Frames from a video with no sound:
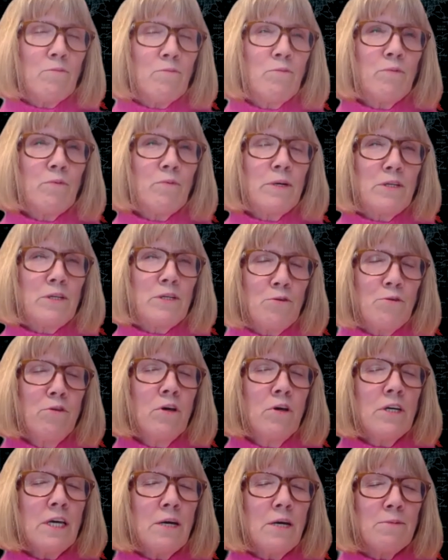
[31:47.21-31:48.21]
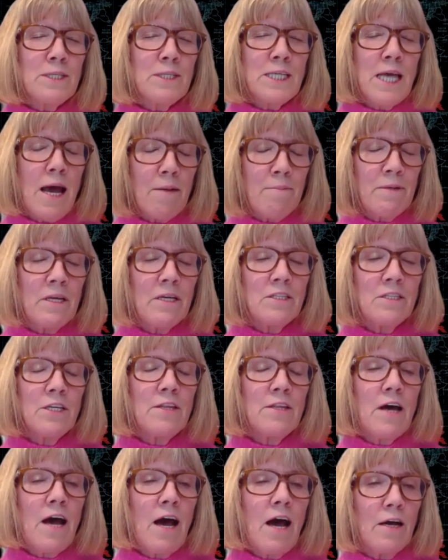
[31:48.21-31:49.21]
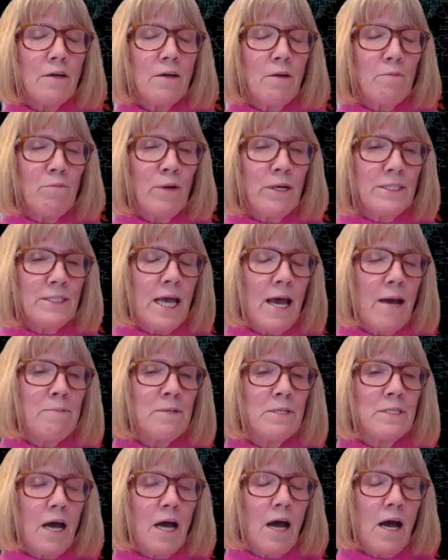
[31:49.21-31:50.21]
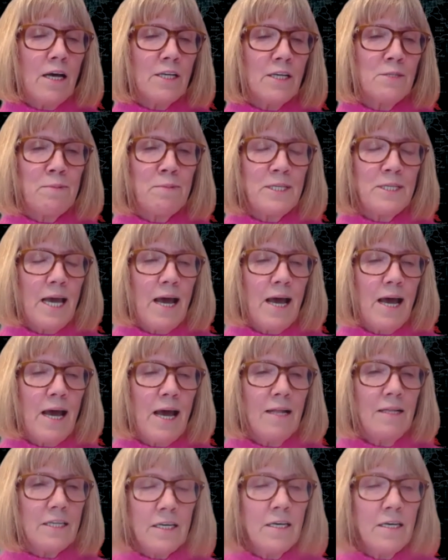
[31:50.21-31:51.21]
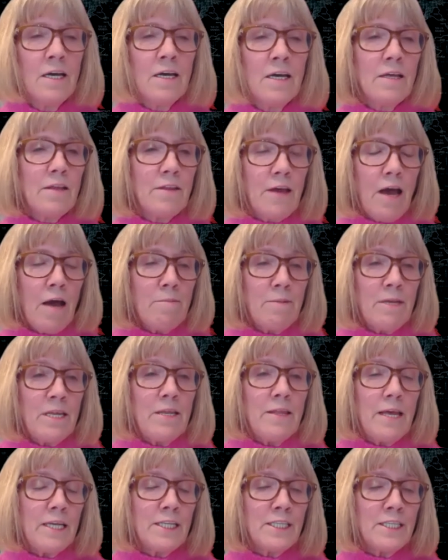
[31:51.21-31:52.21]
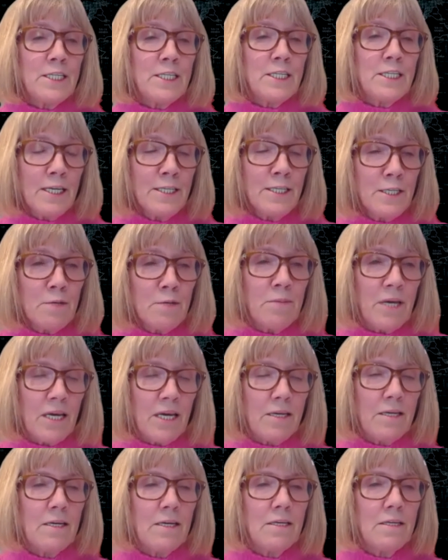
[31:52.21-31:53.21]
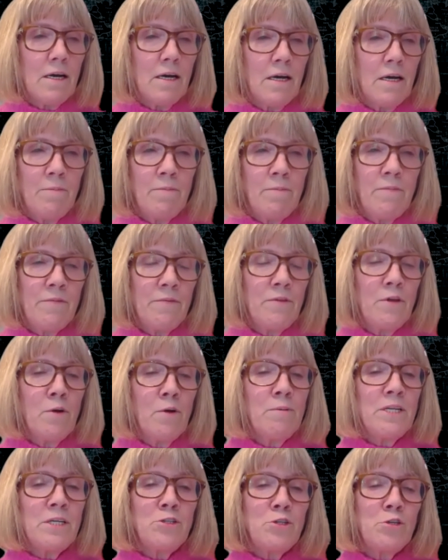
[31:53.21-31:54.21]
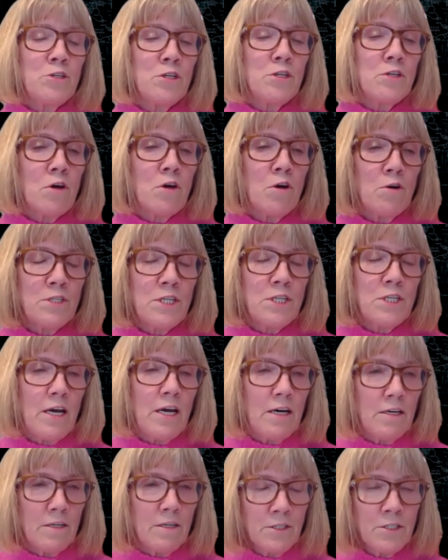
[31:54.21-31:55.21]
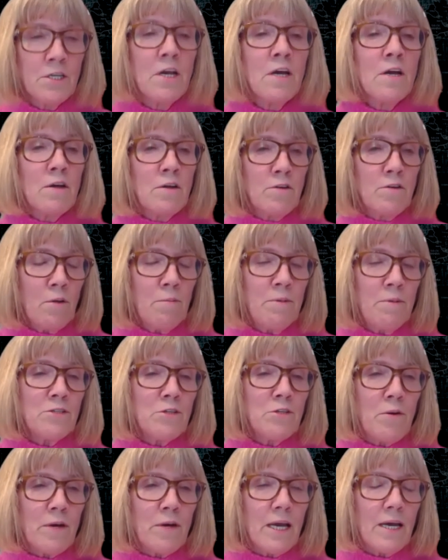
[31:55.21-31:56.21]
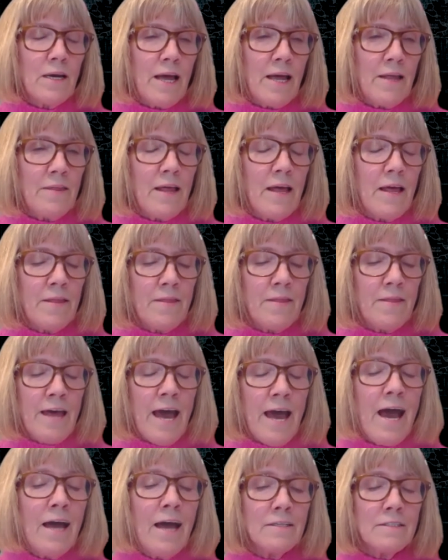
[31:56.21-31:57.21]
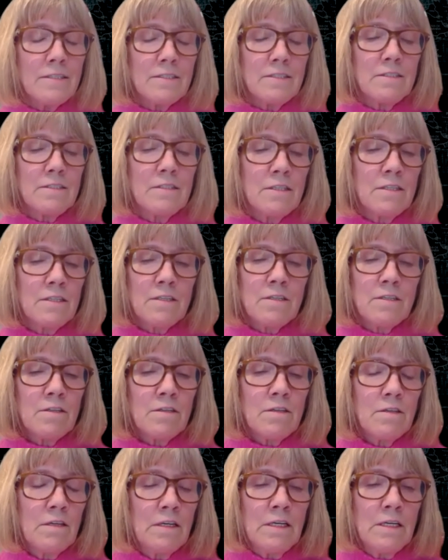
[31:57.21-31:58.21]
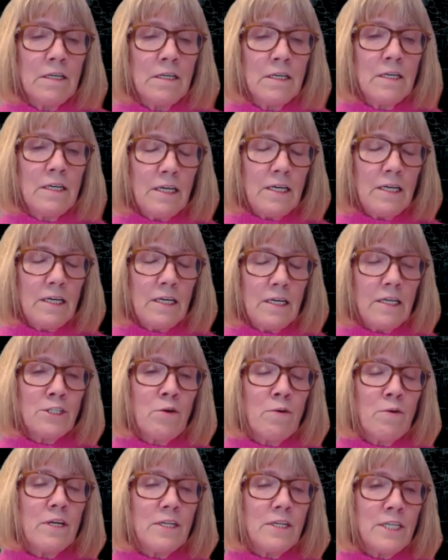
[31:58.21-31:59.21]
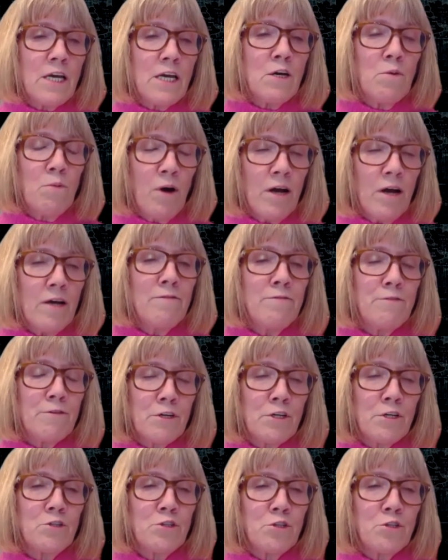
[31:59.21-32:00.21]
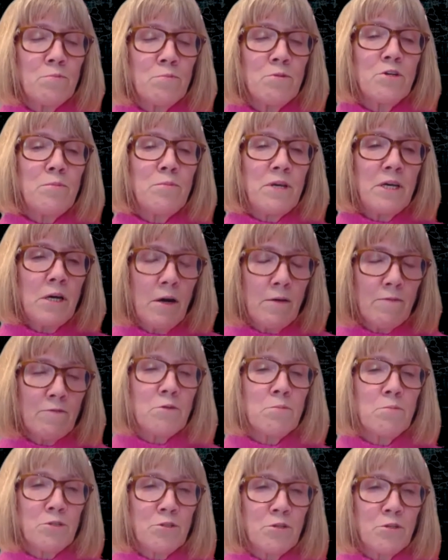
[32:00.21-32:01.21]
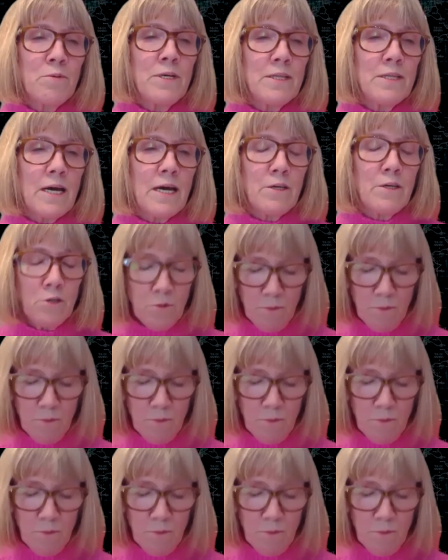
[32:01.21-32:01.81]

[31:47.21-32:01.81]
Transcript: when you look at what's happening to what's happened to hospitality, I mean, it's decimated. Nobody's using the hotels. Nobody's going out, and that it's going to take a while for the consumer to be comfortable doing that. You're